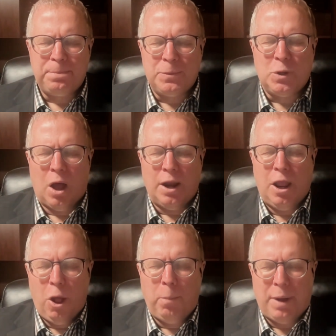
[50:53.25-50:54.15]
God
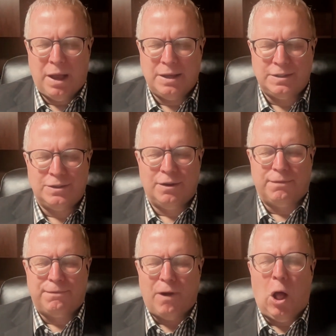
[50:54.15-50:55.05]
help us to
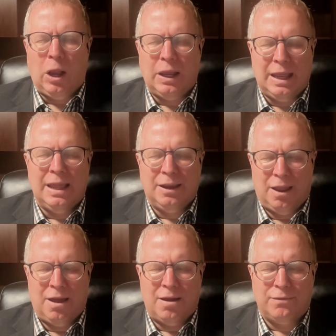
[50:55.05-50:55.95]
fall in
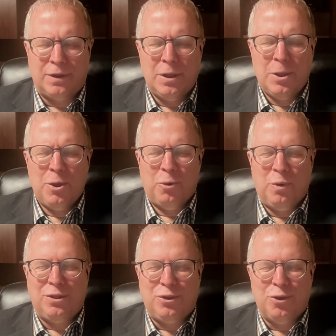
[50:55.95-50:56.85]
love
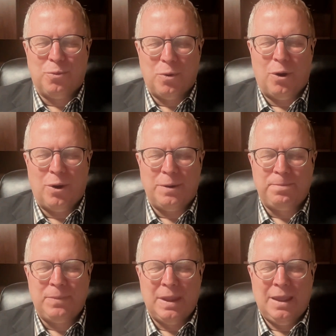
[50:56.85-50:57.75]
with your word.
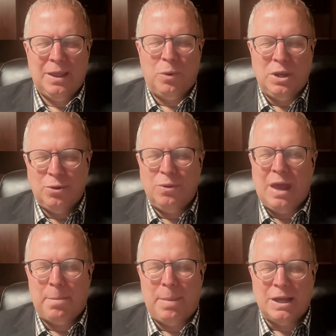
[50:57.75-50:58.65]
We do
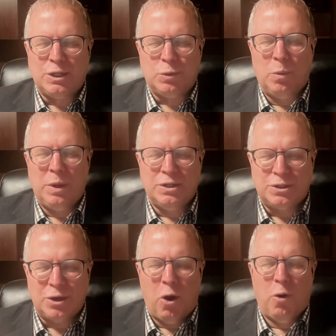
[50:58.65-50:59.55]
that best when we
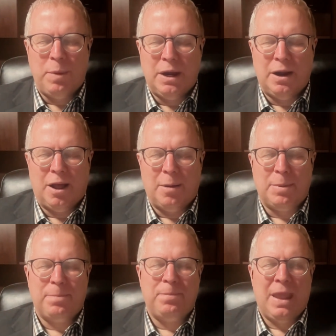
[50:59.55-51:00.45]
just open it up
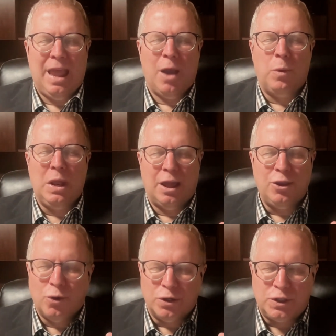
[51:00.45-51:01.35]
and we let
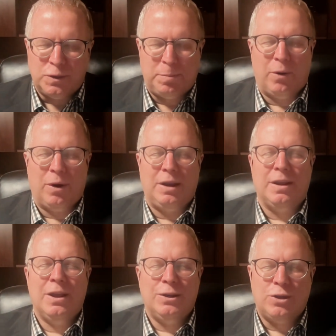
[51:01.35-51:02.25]
your spirit
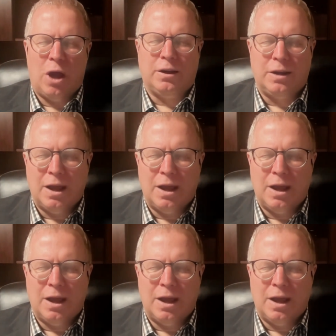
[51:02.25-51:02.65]
talk to